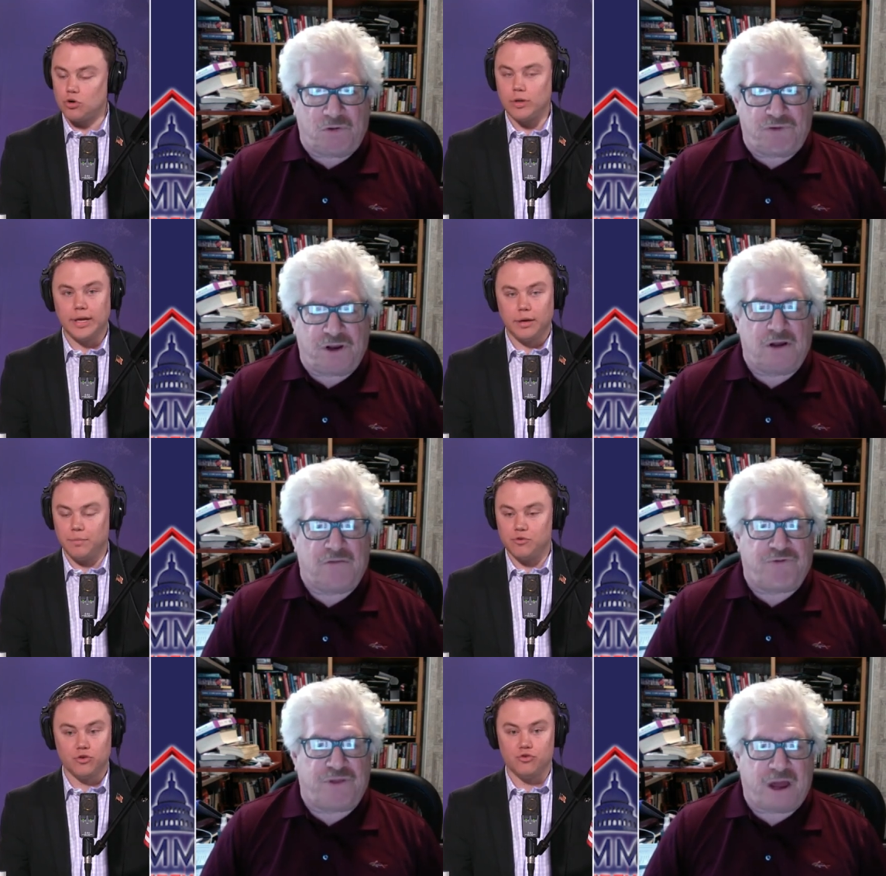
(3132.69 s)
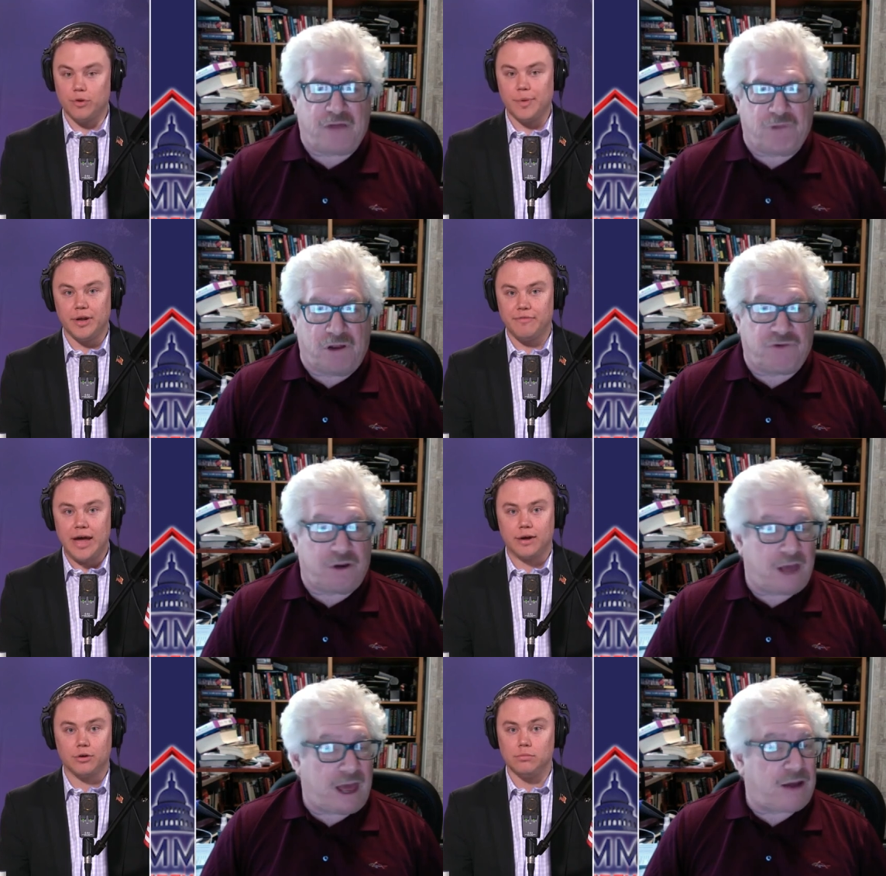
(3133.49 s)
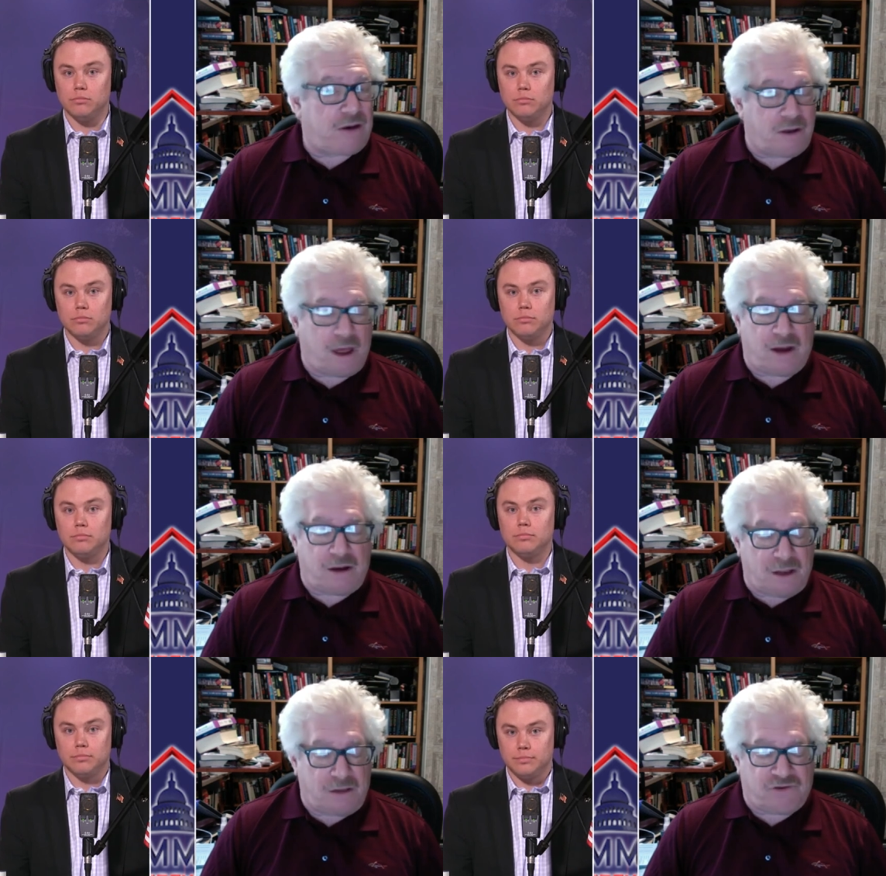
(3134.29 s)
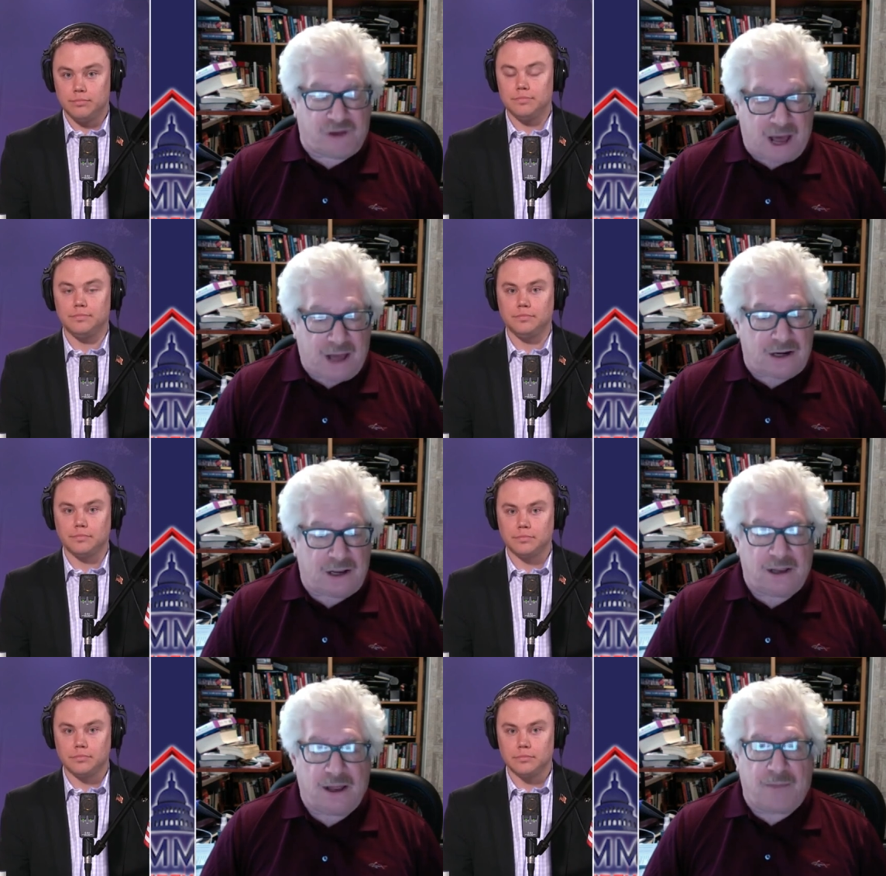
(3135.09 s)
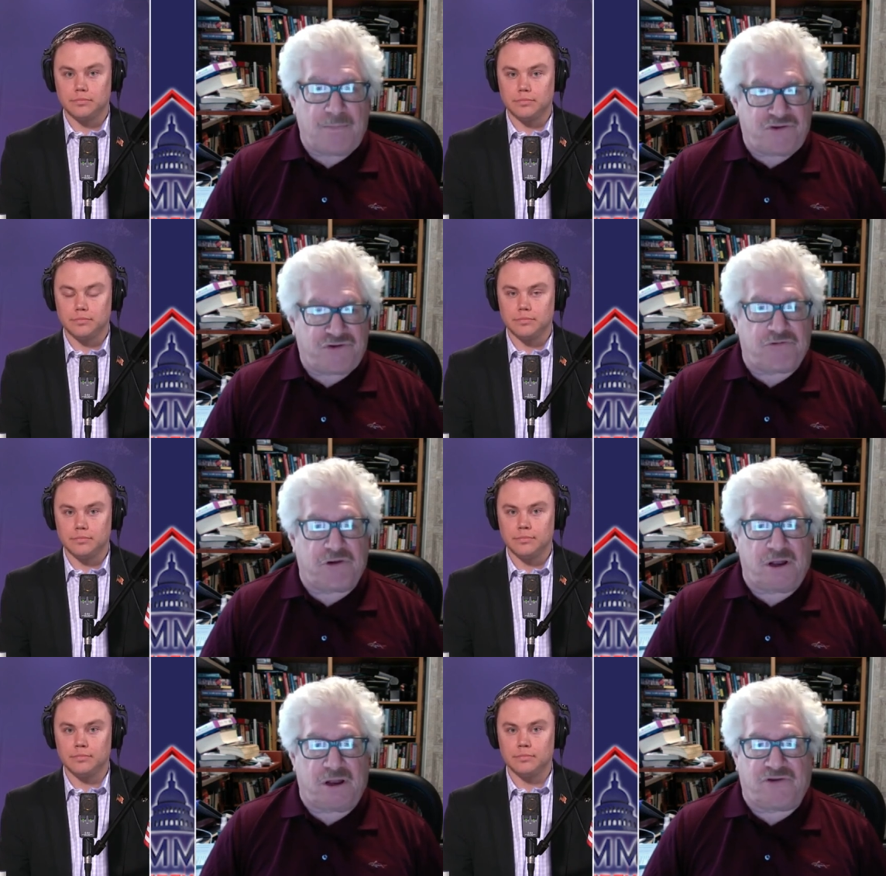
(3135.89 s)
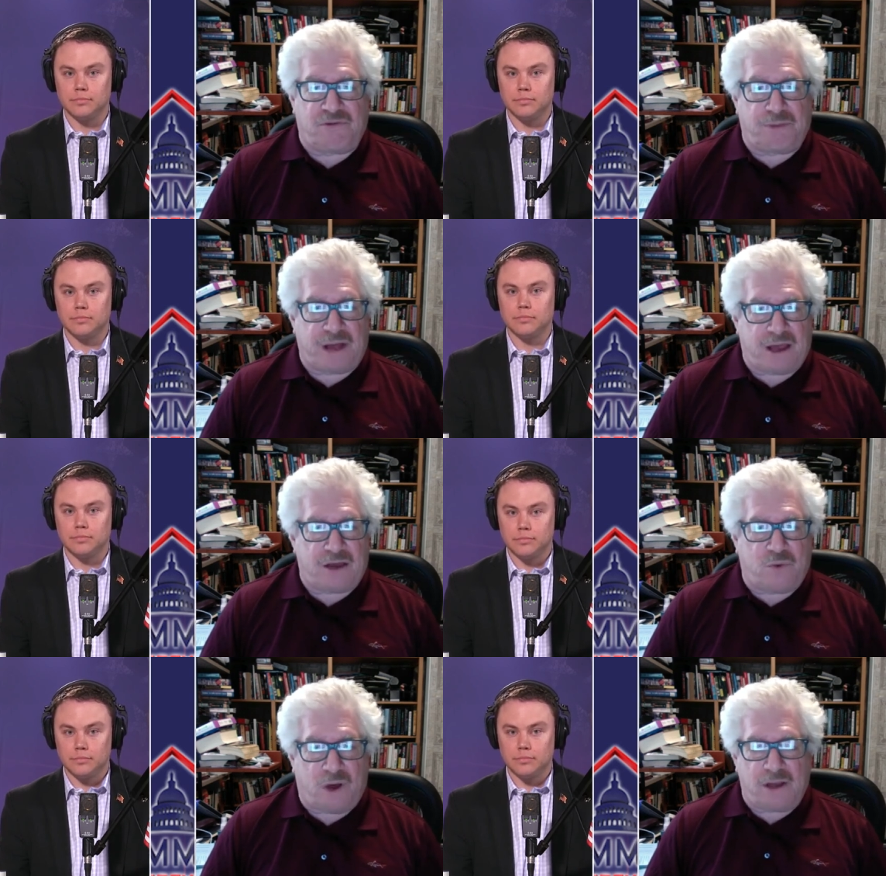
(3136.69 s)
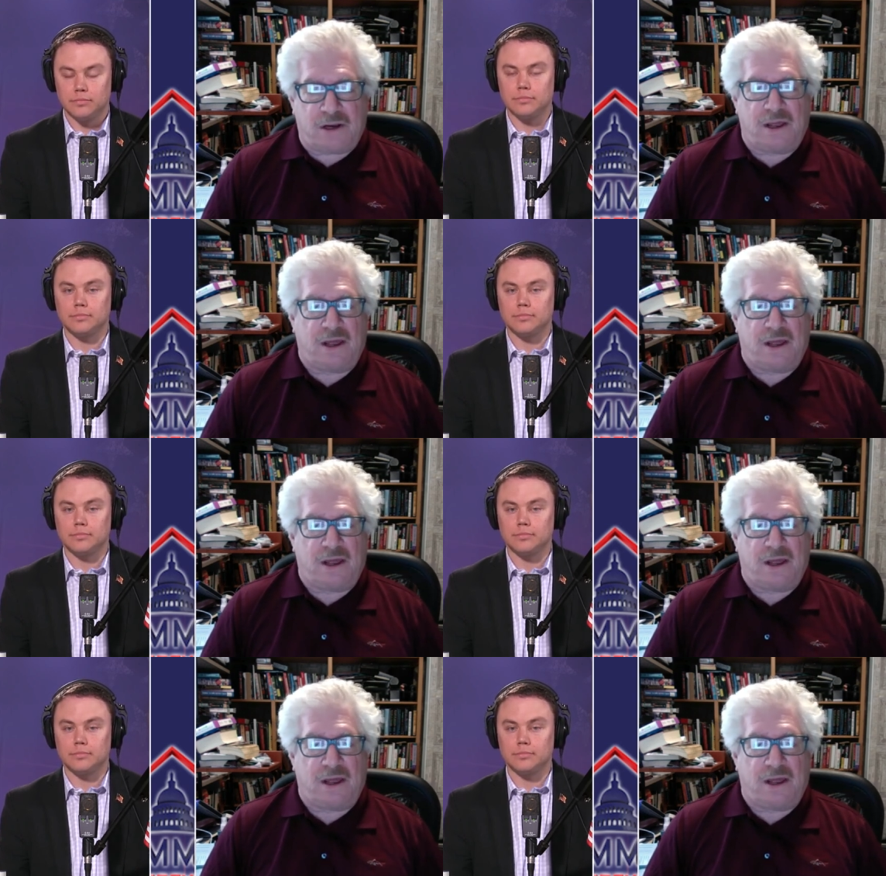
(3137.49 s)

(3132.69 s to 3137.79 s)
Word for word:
Speaker 1: Certainly, contributing factor. And, and, it's not a mystery. It's in black and white,